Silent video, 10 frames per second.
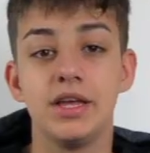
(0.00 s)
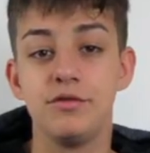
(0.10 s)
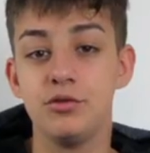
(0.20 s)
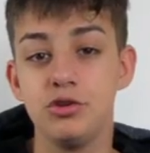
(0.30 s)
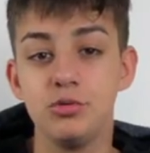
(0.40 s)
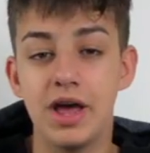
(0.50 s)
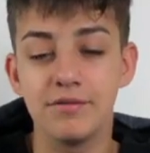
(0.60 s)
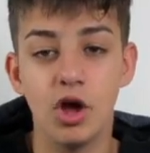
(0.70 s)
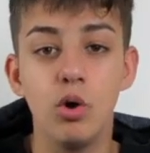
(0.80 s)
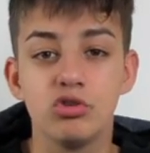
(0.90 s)
You'd
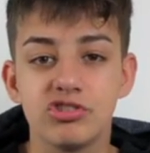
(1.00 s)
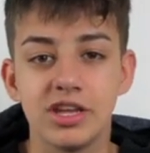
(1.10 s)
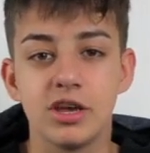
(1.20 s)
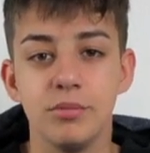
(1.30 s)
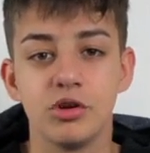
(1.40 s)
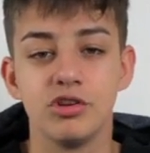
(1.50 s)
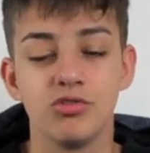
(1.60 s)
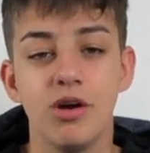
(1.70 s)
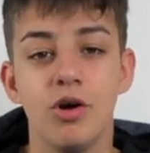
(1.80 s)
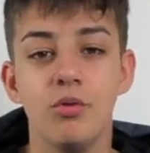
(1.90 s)
have the whole sticker book
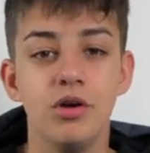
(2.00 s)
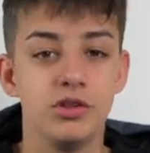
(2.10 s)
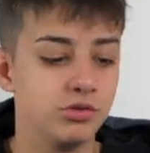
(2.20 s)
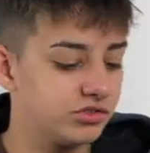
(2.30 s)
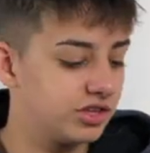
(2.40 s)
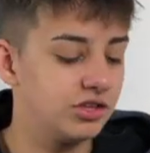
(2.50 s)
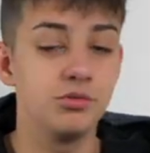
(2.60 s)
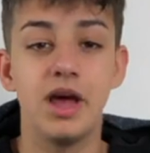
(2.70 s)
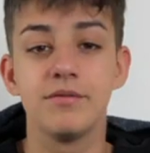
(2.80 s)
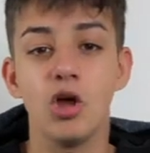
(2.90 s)
as well.
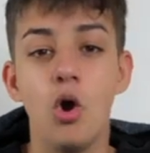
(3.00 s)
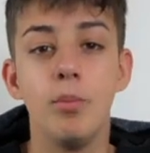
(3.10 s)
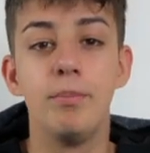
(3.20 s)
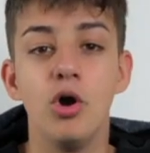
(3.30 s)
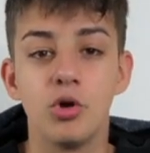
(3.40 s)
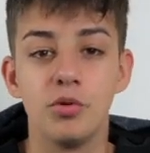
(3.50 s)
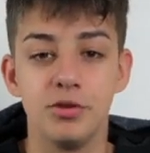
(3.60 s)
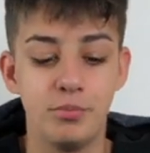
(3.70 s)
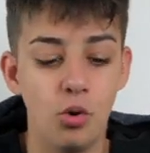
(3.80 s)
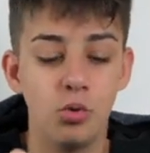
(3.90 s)
You'd have the whole book where
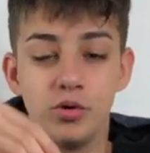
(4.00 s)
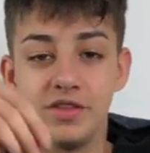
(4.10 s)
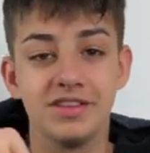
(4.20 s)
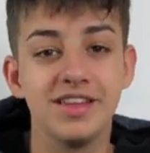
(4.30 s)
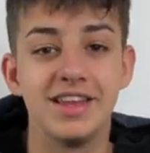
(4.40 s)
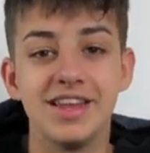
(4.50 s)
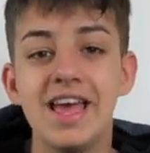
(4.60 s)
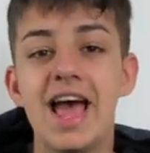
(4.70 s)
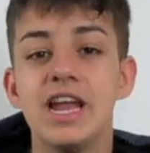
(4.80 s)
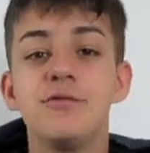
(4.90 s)
you put all of these
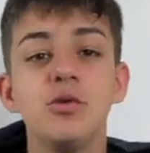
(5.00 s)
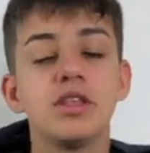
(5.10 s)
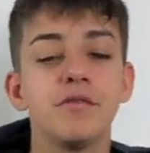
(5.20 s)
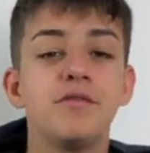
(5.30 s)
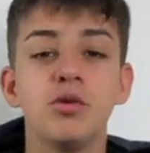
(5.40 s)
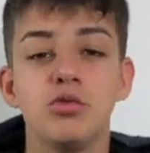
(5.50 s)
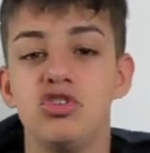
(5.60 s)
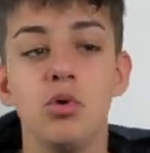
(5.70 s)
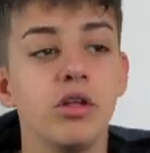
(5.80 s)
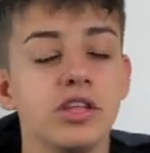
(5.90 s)
in, and if you had that
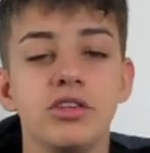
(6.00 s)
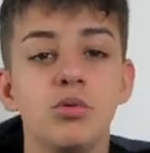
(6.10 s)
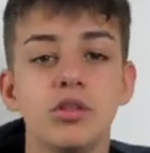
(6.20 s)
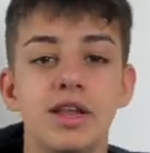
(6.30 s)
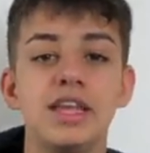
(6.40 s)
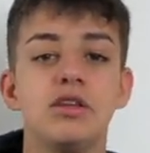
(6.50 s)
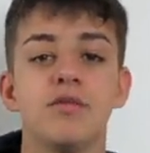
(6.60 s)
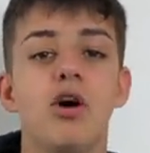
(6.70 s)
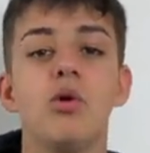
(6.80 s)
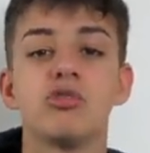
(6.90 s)
filled, you are the leader
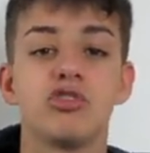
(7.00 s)
of the whole